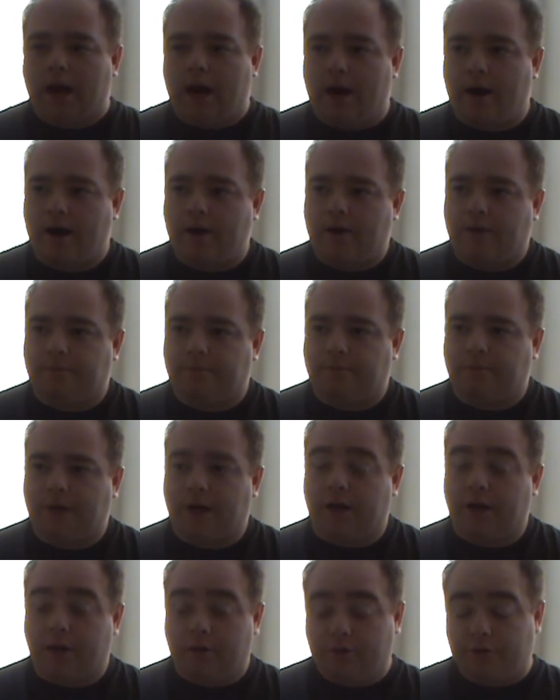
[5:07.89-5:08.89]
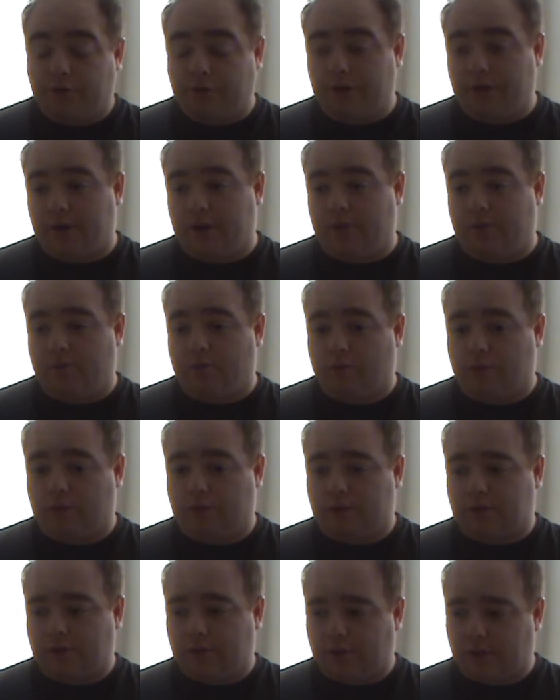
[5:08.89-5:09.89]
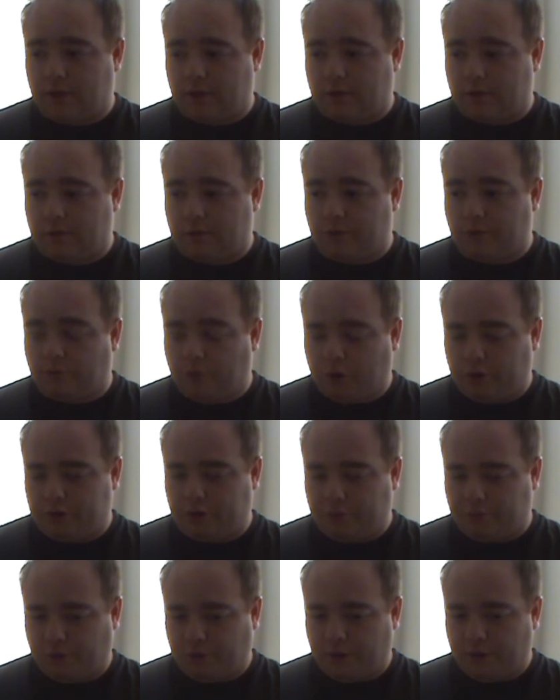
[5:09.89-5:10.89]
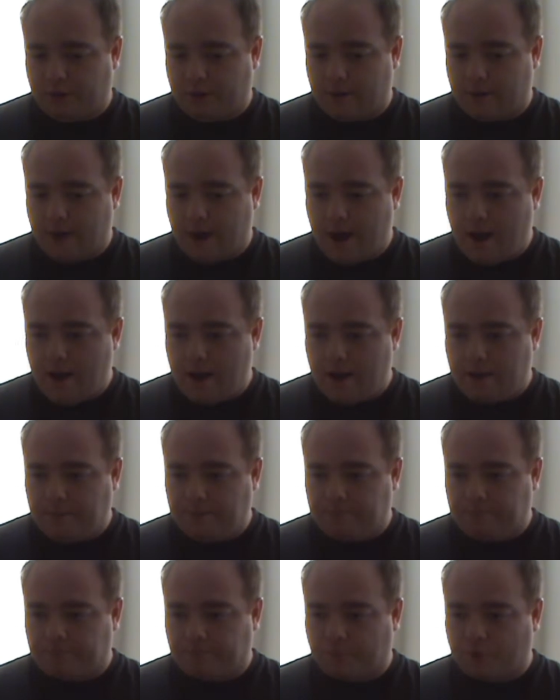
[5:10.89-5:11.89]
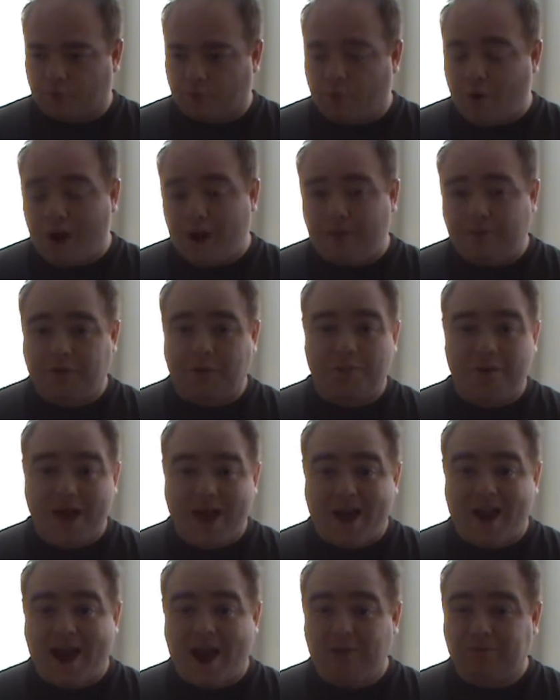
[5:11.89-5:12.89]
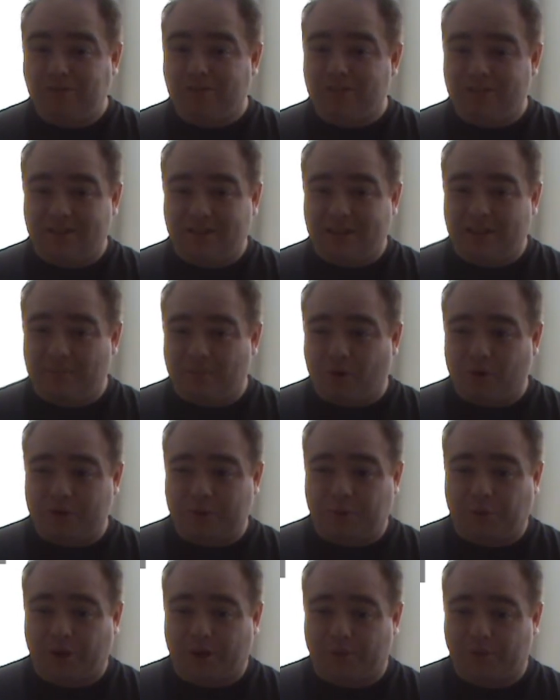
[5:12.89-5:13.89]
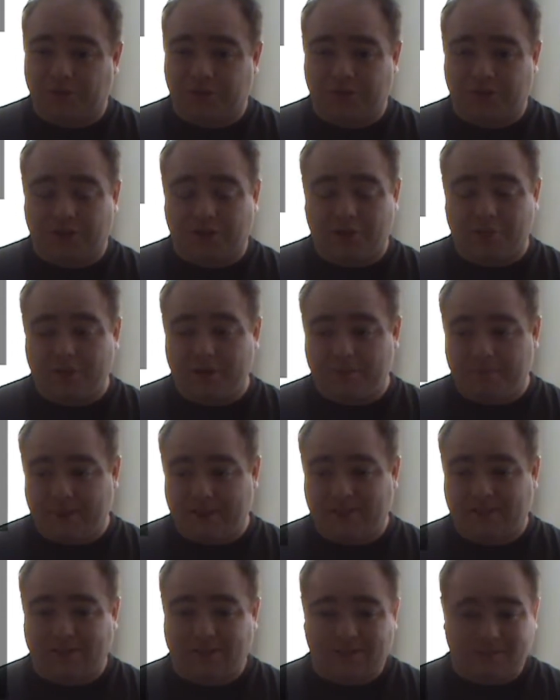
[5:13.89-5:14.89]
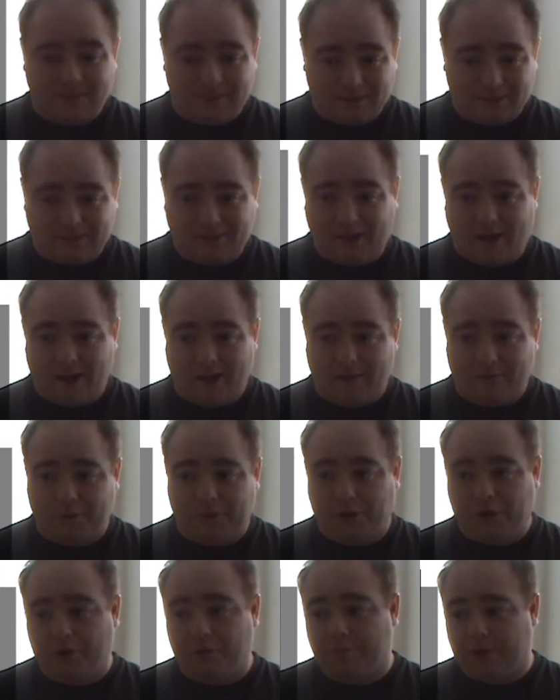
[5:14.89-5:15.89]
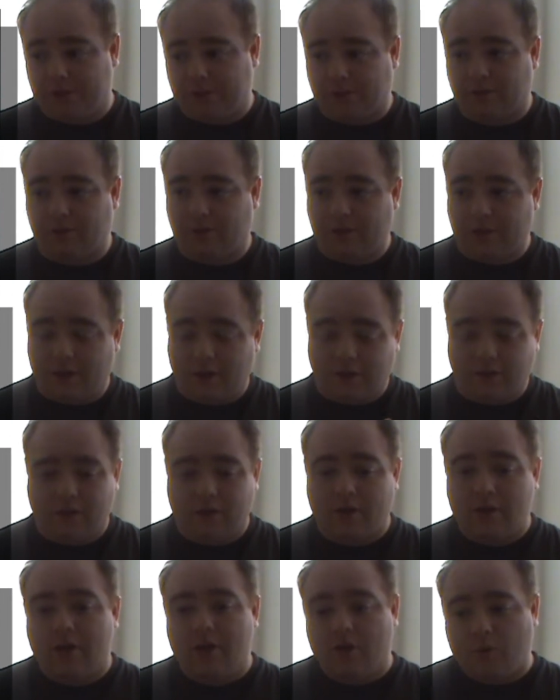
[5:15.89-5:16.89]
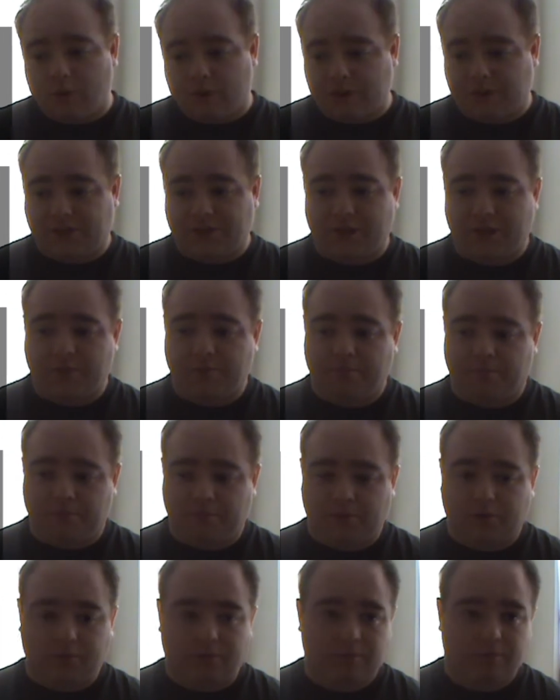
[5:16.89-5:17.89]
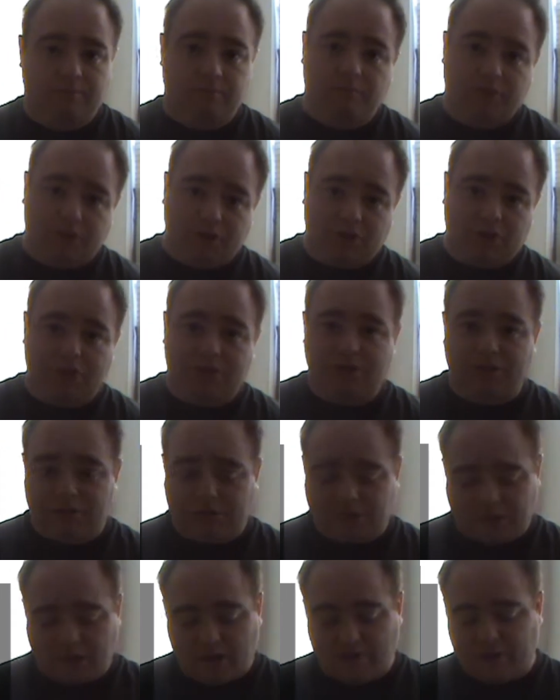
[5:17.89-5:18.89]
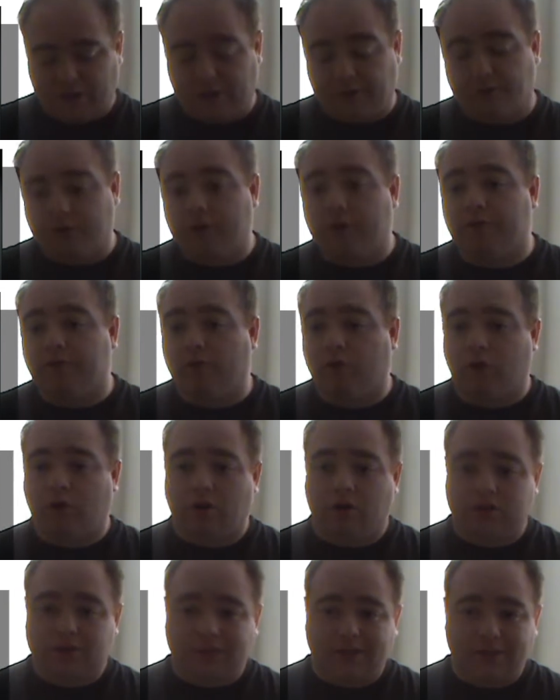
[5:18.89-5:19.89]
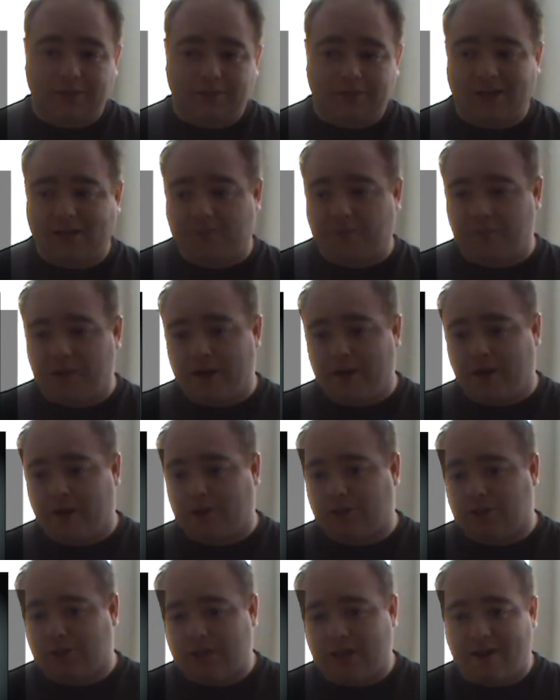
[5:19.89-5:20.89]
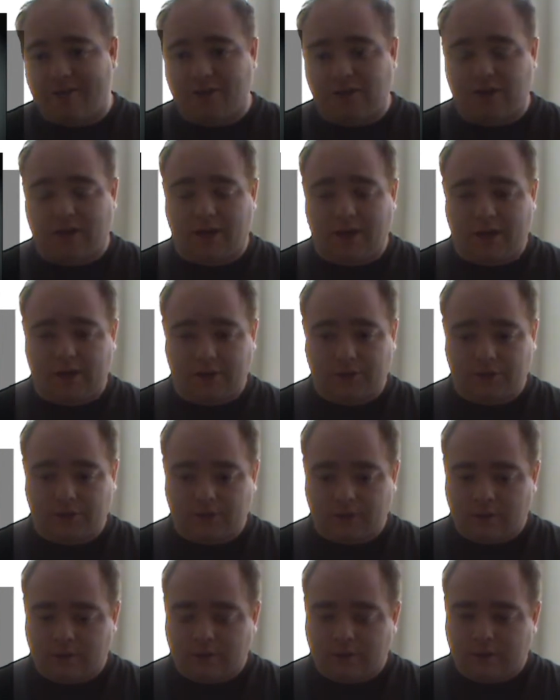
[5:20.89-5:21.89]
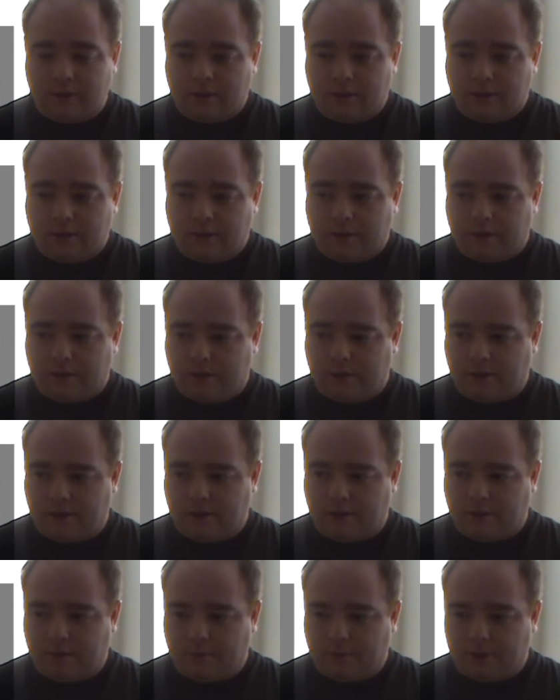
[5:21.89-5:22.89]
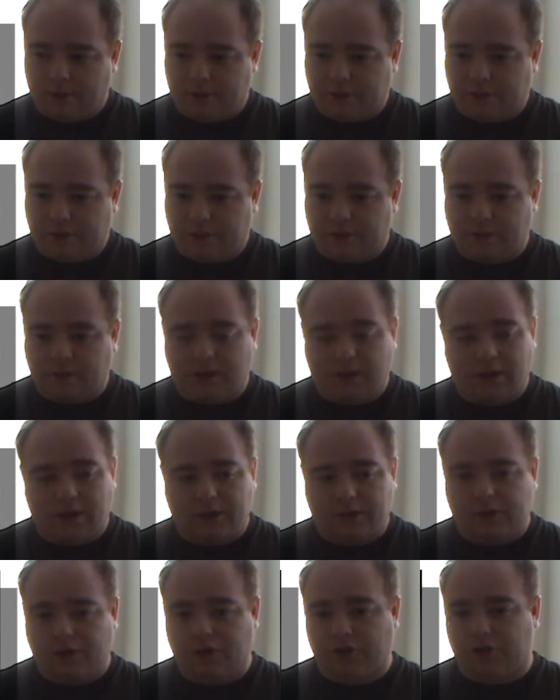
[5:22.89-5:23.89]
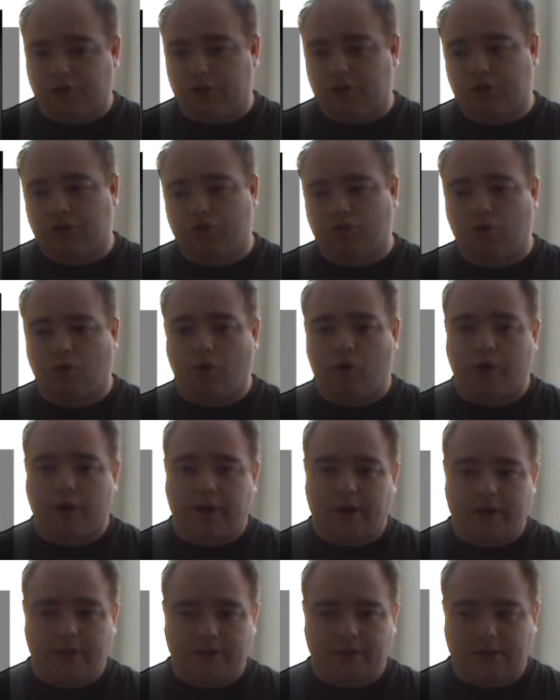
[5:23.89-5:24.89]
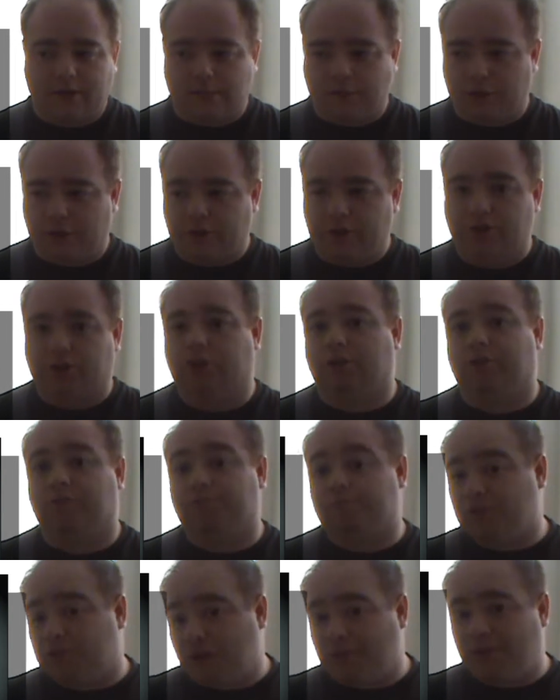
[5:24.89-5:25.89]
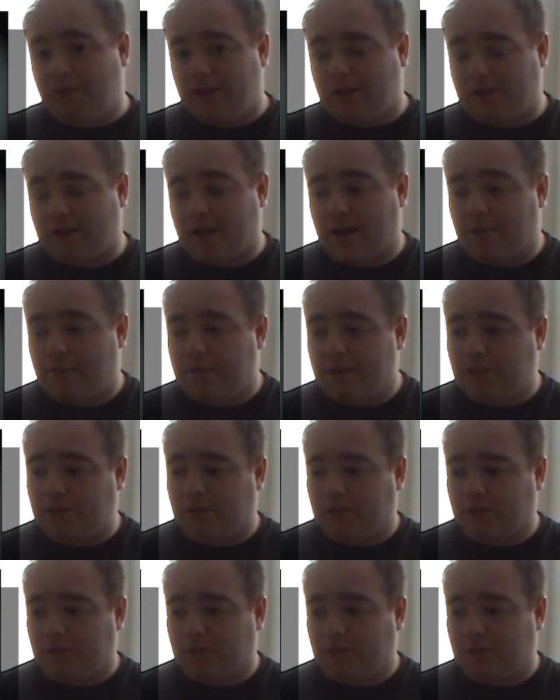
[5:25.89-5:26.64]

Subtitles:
Another thing with the multiplayer. Right off the bat, I was going to think multiplayer was just going to be basically the same, you know, basically with the same missions and stuff like free for all, team deathmatch, sabotage, what is it, search and destroy, demolition, stuff like that.